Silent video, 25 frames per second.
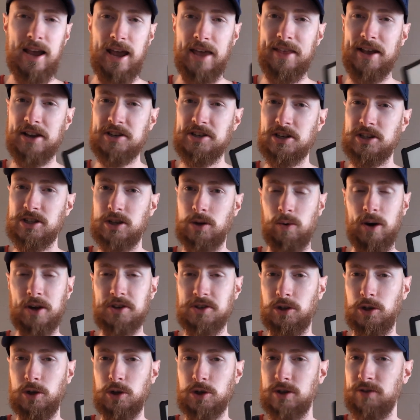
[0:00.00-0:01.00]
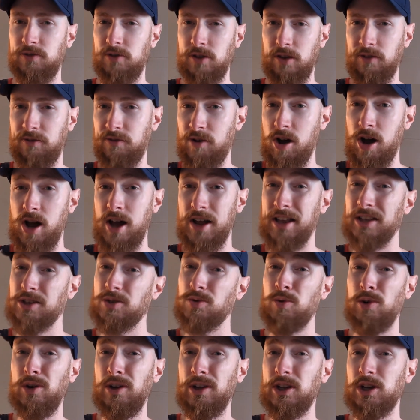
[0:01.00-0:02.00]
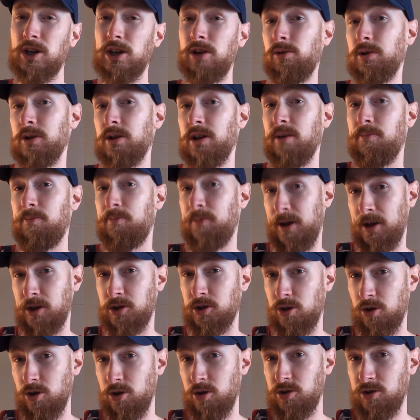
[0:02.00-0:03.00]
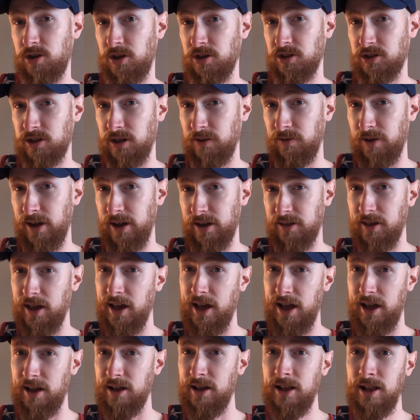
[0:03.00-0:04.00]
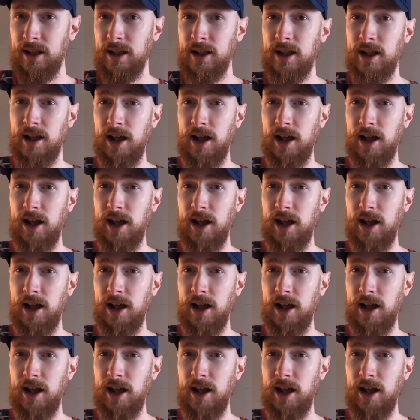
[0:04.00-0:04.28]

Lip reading: And that's just the resolution for the font. It's really good when you have pictures and stuff like that.